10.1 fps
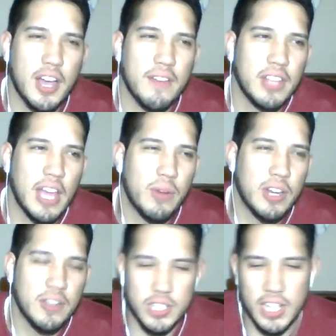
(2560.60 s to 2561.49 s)
cover. I
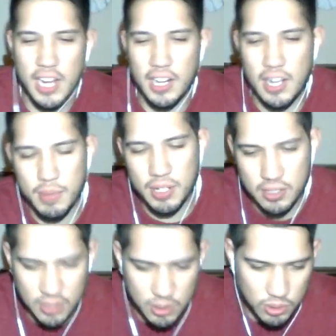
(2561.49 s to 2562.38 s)
wonder if she had a. I'm gonna
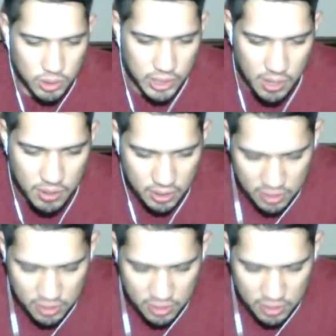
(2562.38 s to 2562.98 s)
Google that one.